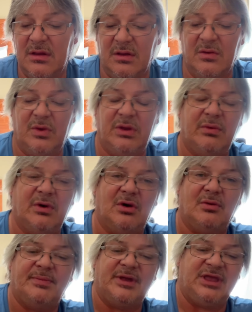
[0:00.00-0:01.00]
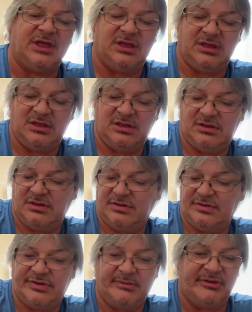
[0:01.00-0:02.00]
We will be,
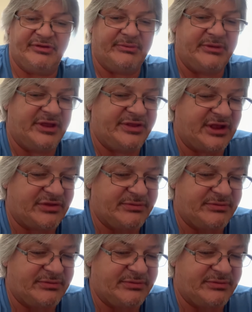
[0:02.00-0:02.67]
somebody sent me a text